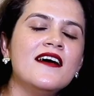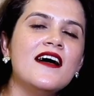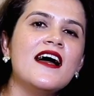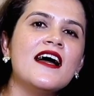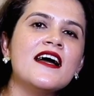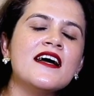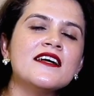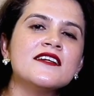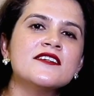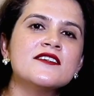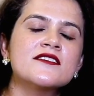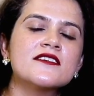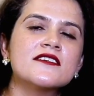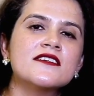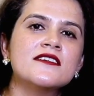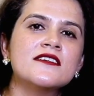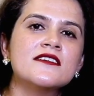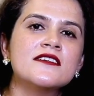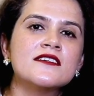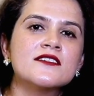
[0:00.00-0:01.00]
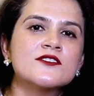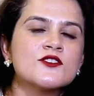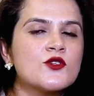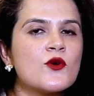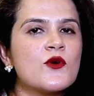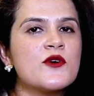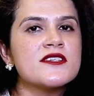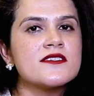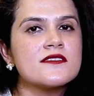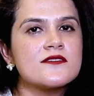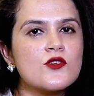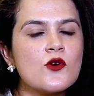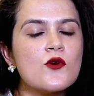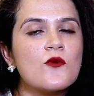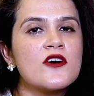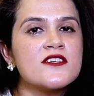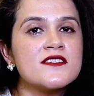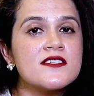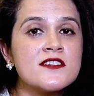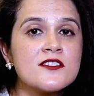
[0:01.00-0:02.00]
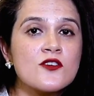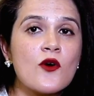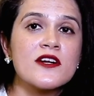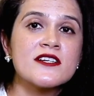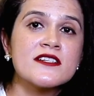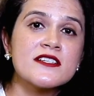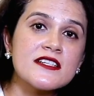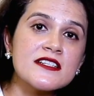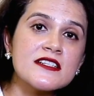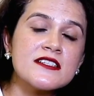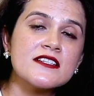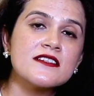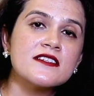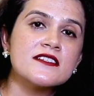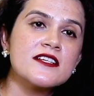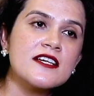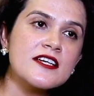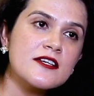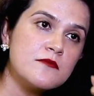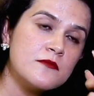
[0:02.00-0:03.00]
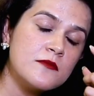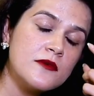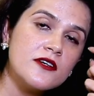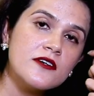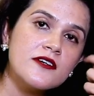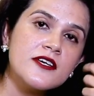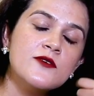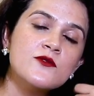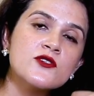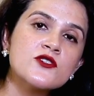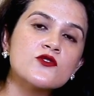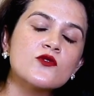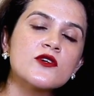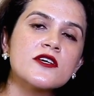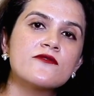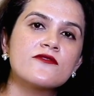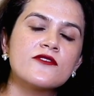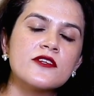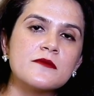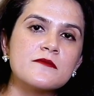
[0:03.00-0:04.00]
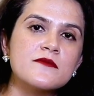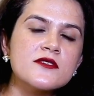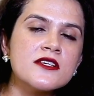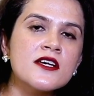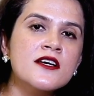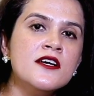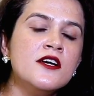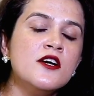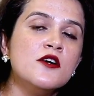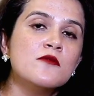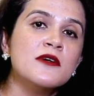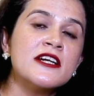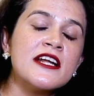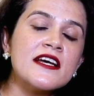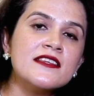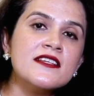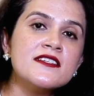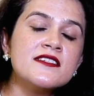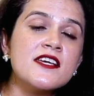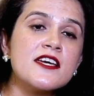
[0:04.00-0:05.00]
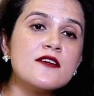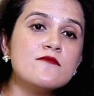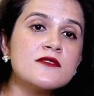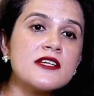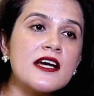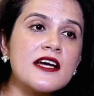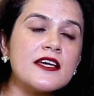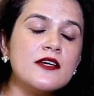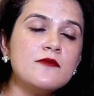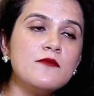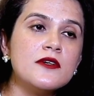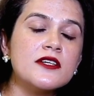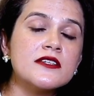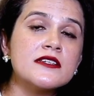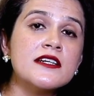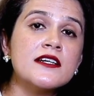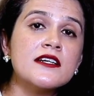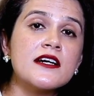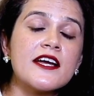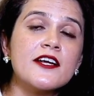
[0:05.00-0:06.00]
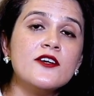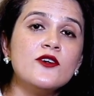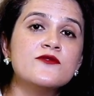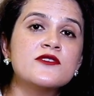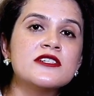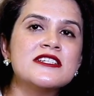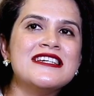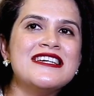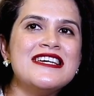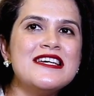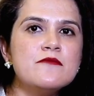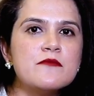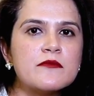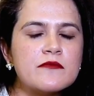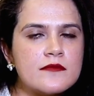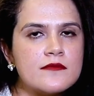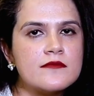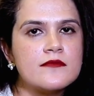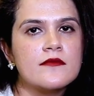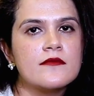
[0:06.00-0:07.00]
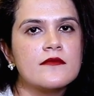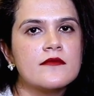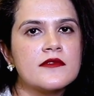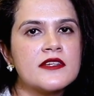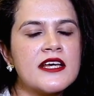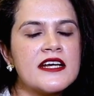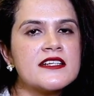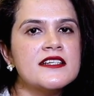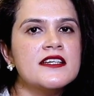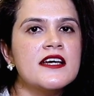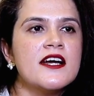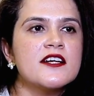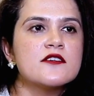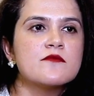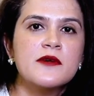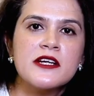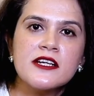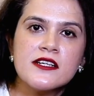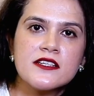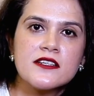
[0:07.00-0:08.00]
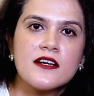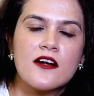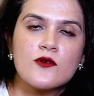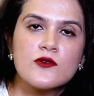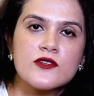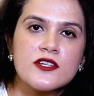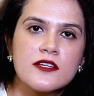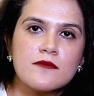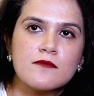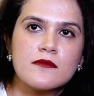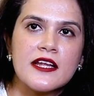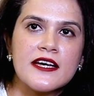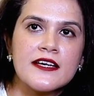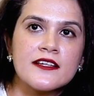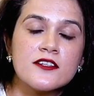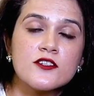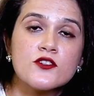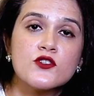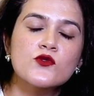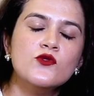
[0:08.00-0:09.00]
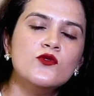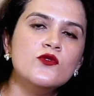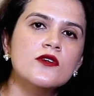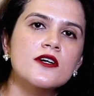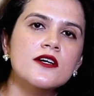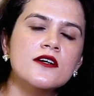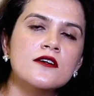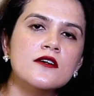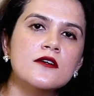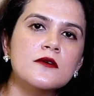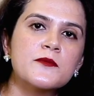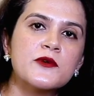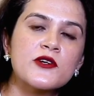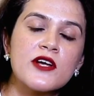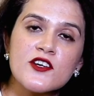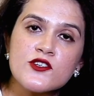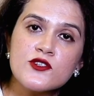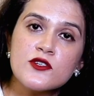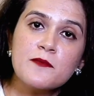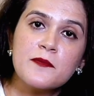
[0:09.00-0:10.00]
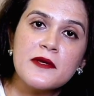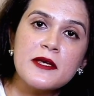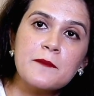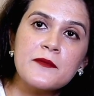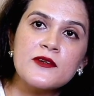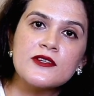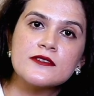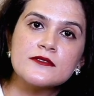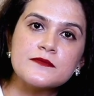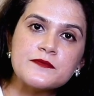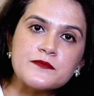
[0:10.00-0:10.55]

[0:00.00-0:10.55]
And so was his content in the time he was doing films. But at the same time, the kind of team that he had built around him, like the two production people